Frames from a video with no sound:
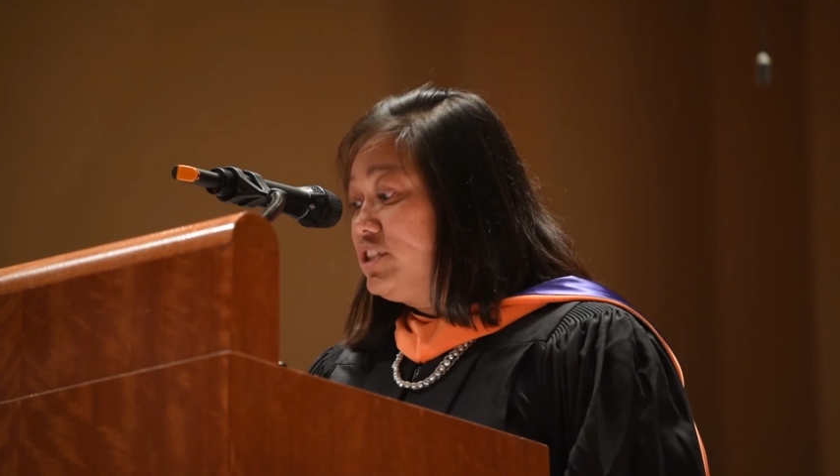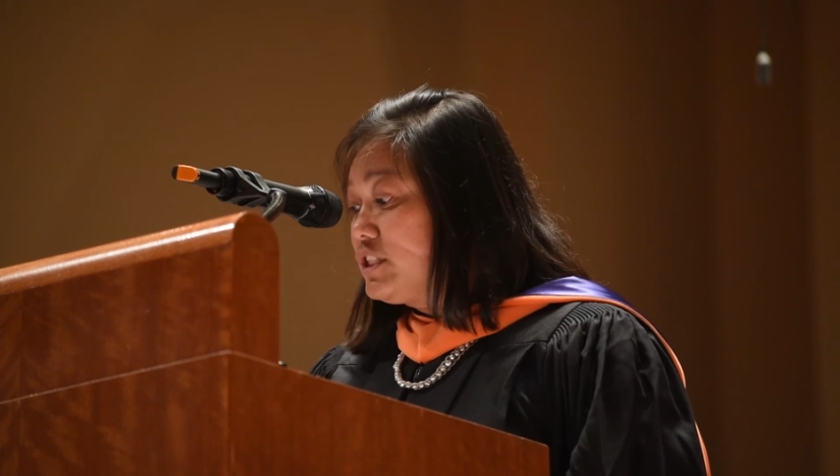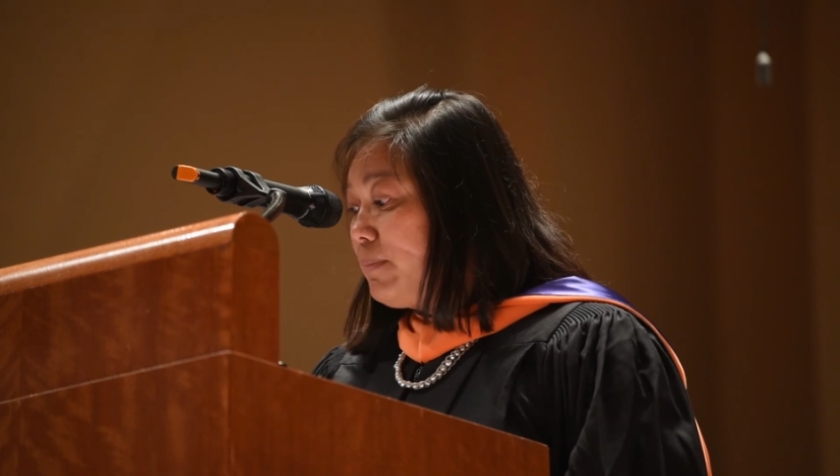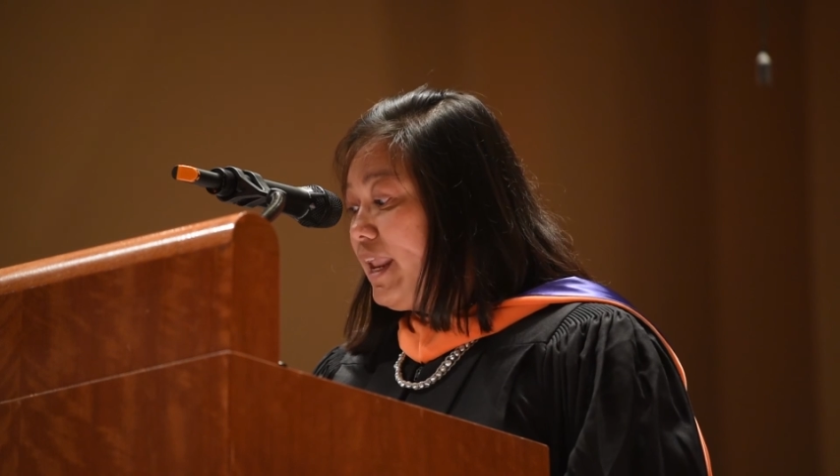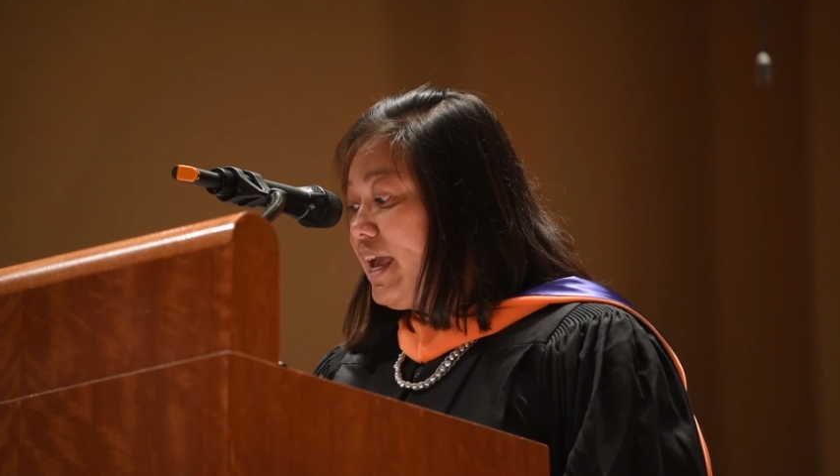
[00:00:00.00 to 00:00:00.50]

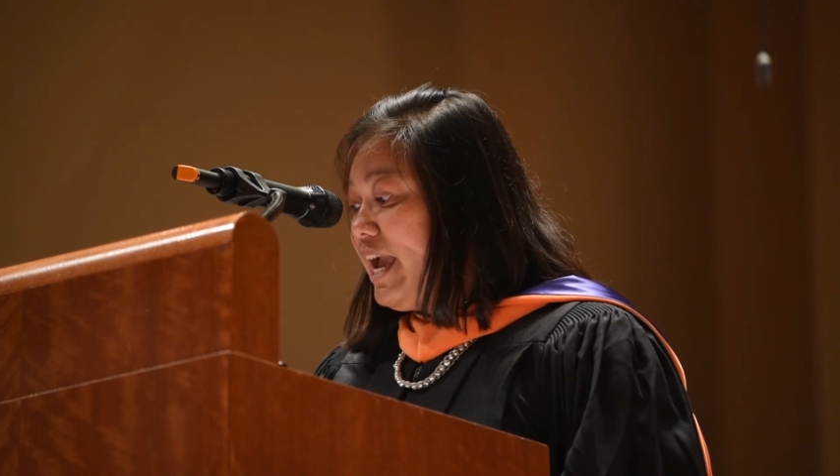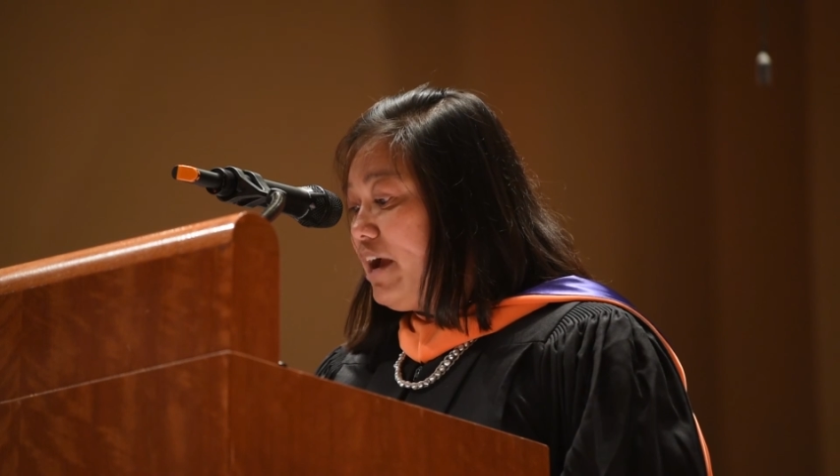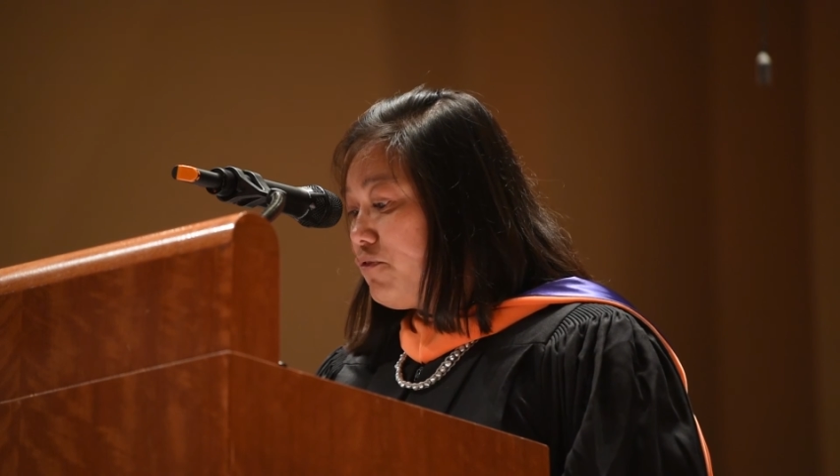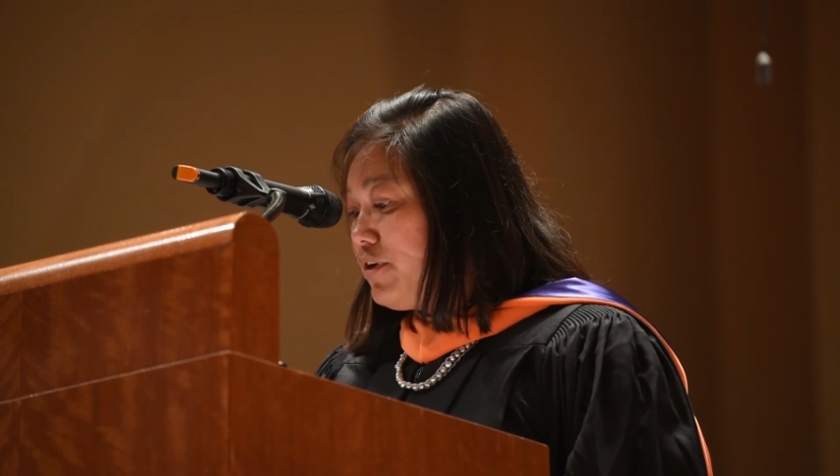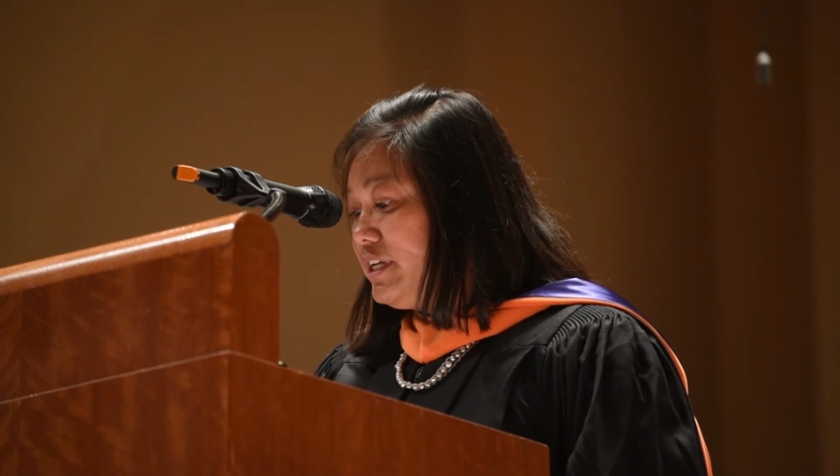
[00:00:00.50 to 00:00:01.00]
display
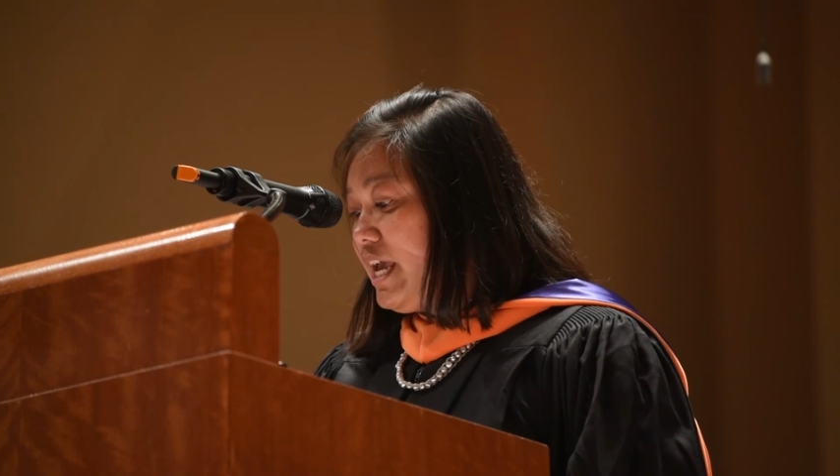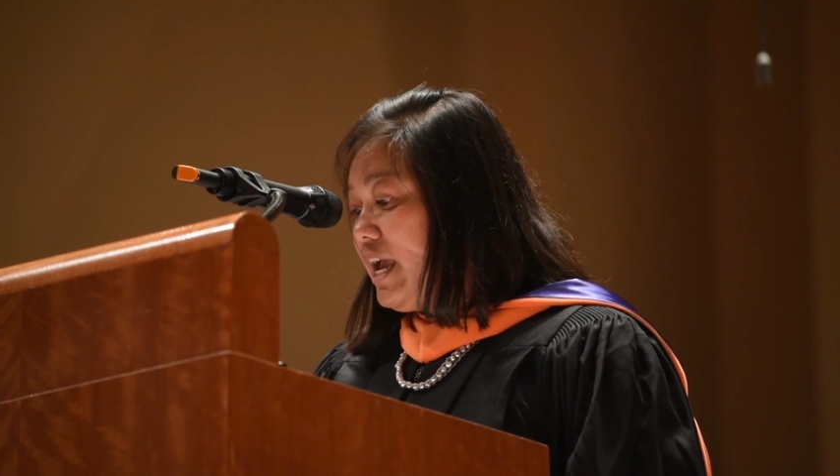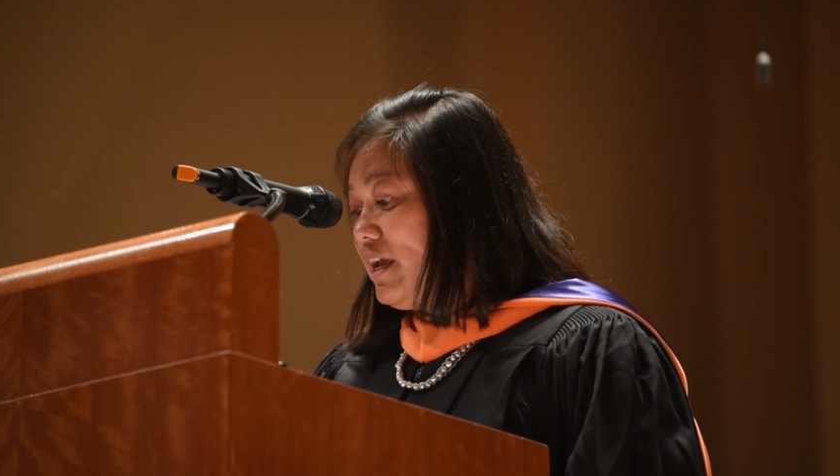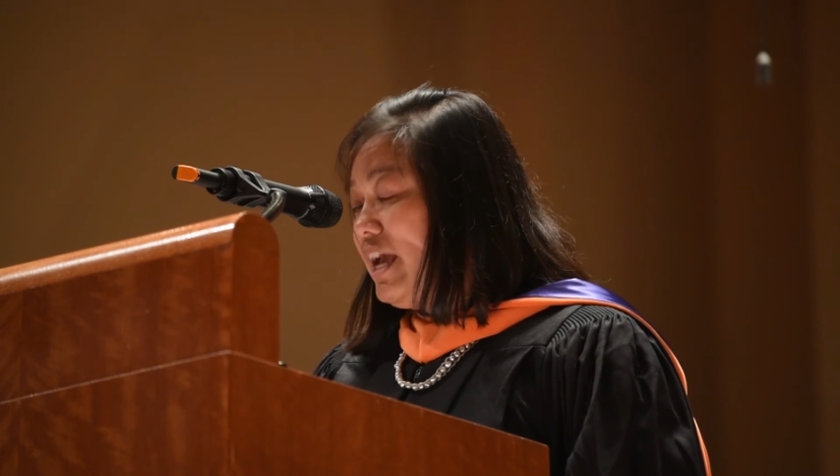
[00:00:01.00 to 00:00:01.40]
every day